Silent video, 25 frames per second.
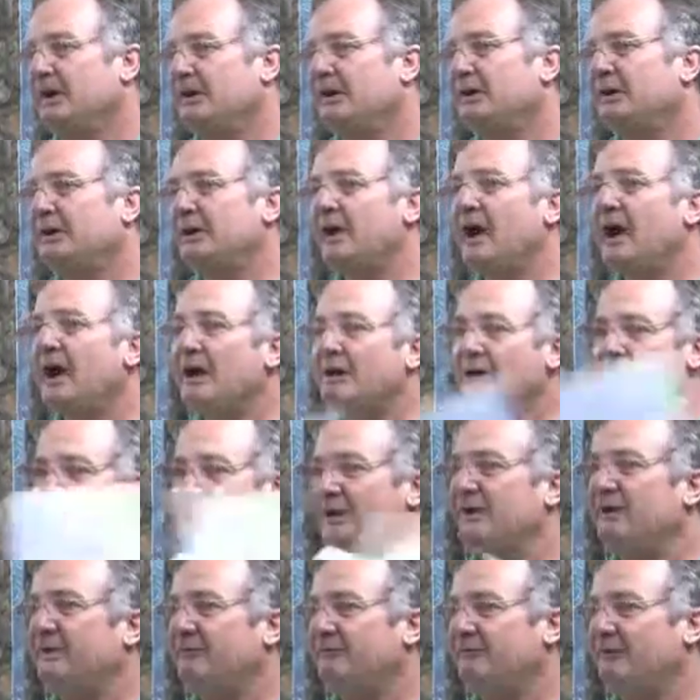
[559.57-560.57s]
You can't
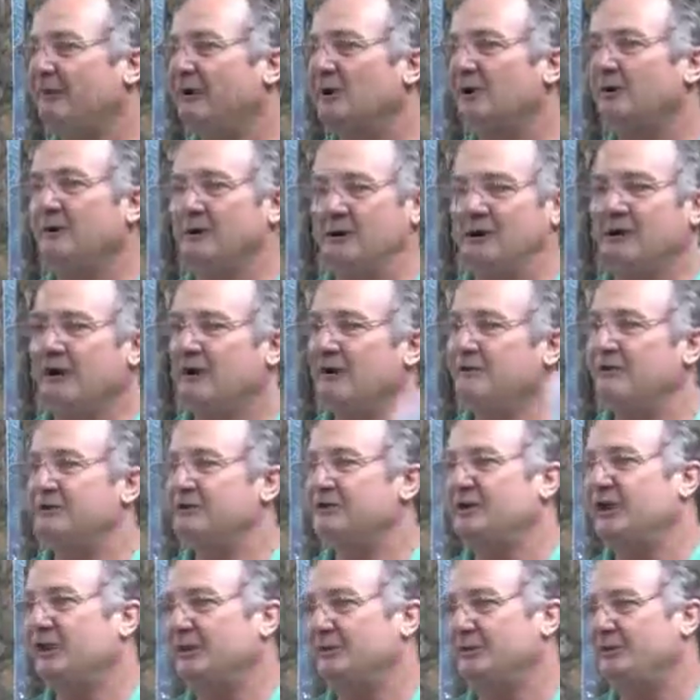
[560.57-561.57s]
clear fell if
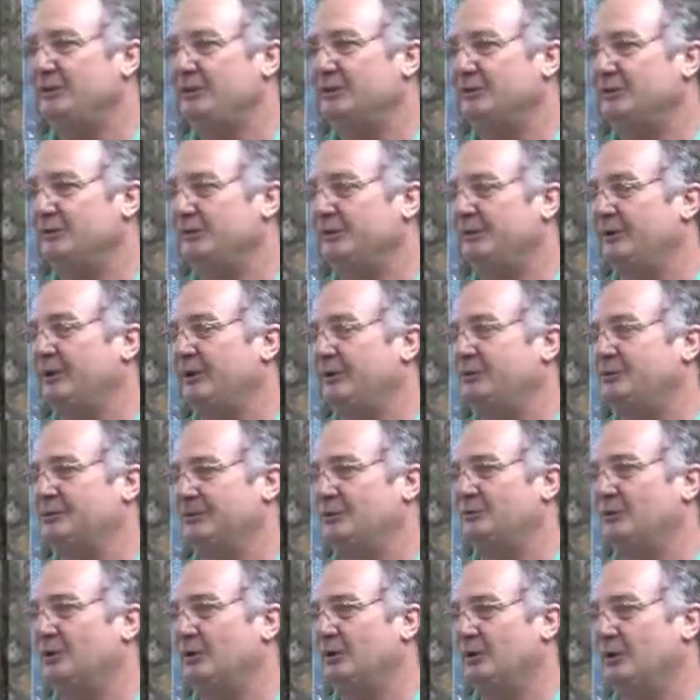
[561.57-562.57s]
it's going to pollute
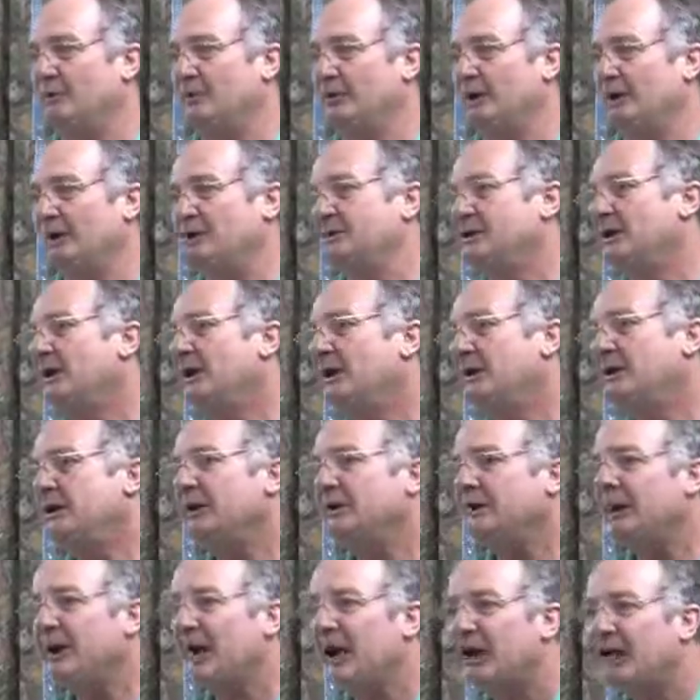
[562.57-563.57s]
creeks and waterways.
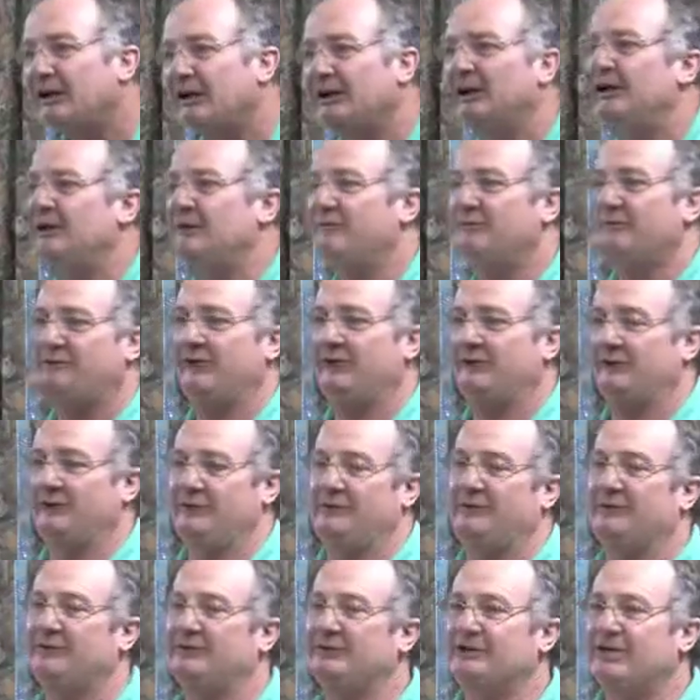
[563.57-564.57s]
You can't clear
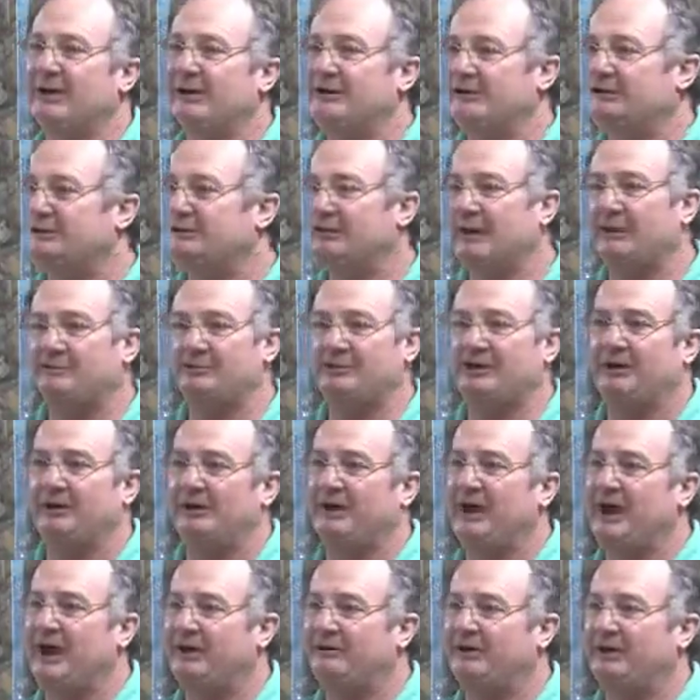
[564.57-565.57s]
fell if it's going to upset
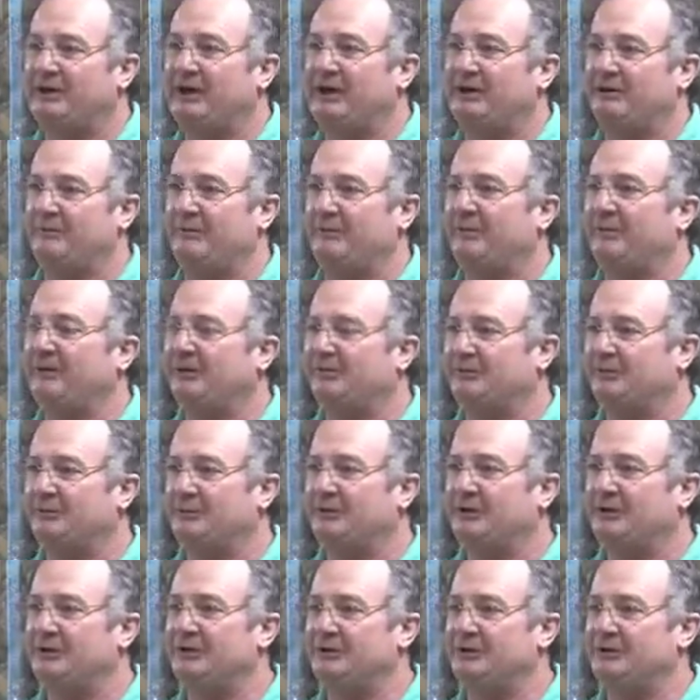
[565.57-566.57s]
the habitat of threatened
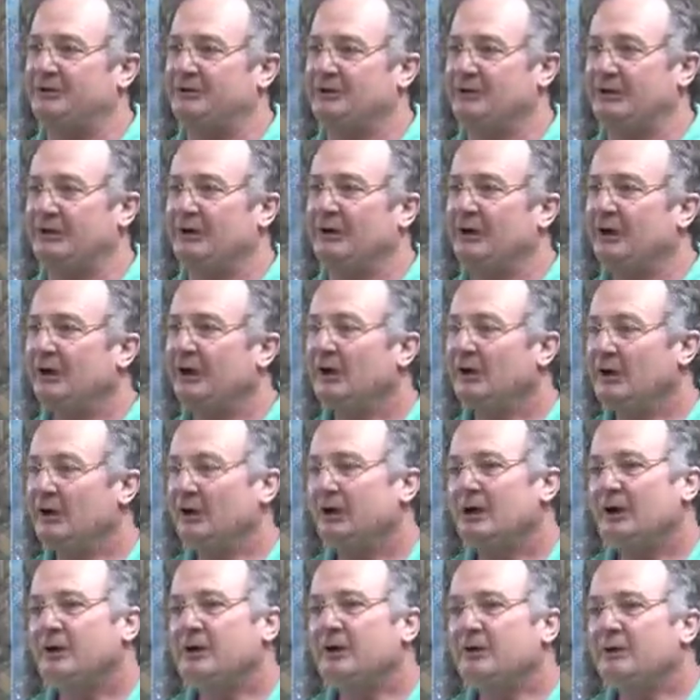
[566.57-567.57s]
species.
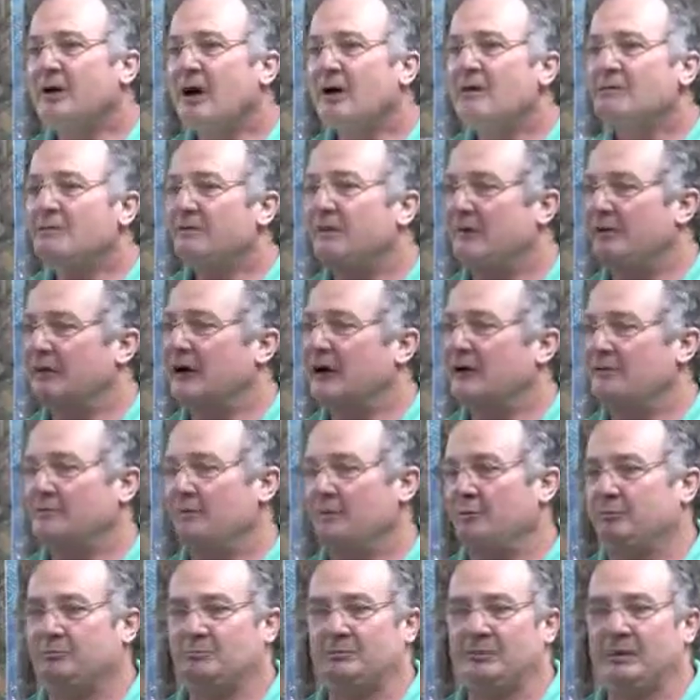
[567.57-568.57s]
You don't knock
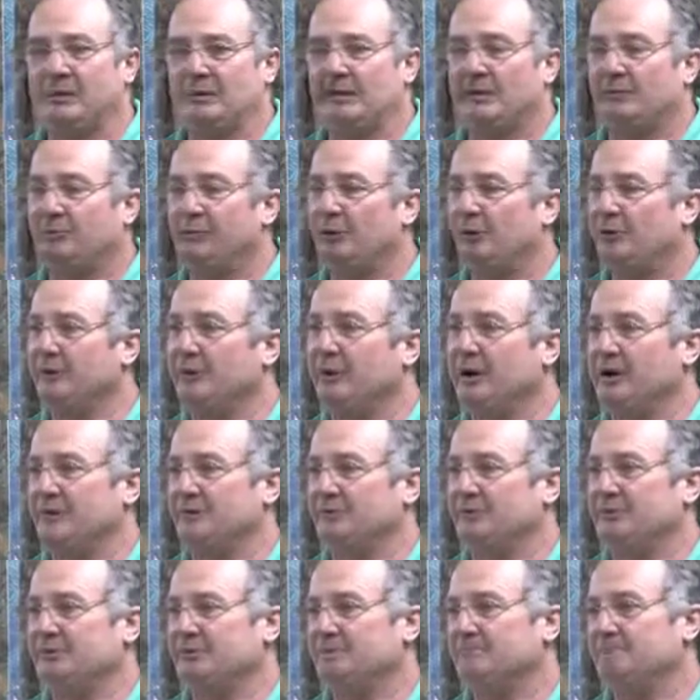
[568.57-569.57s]
over the blue
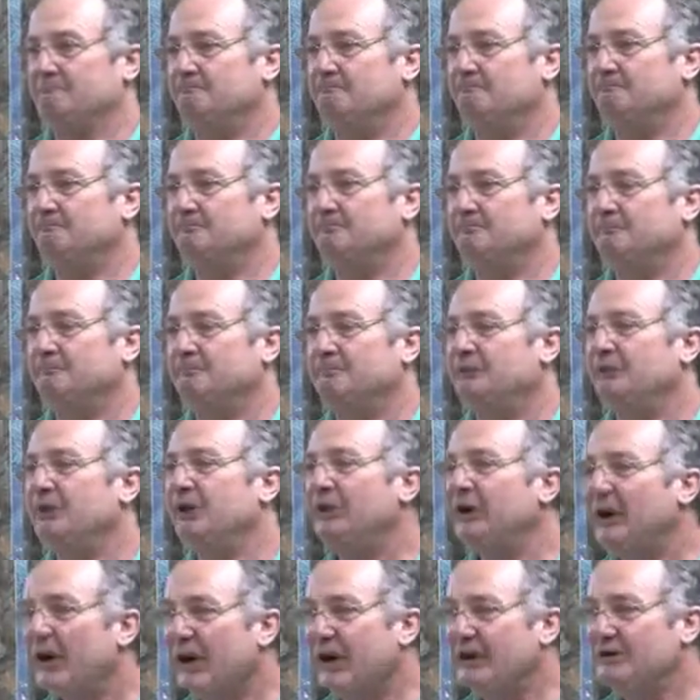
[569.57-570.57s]
gums.
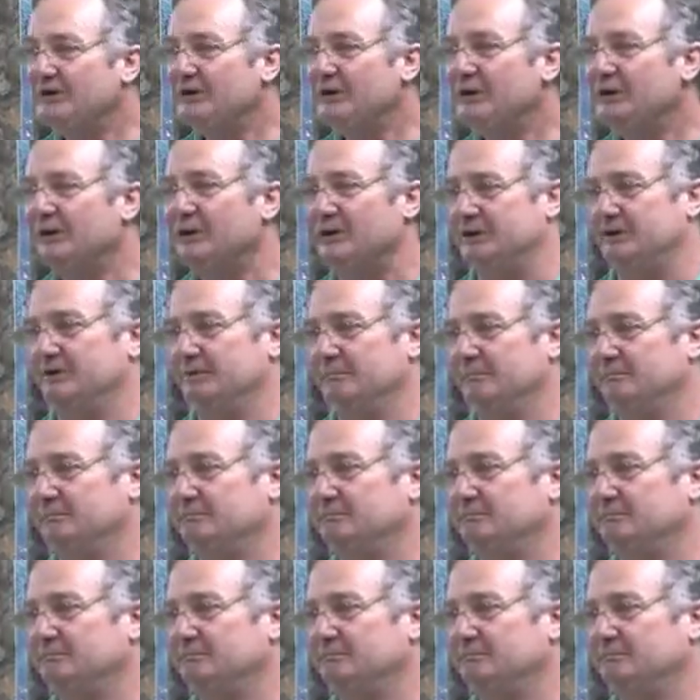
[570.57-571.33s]
You can't do it.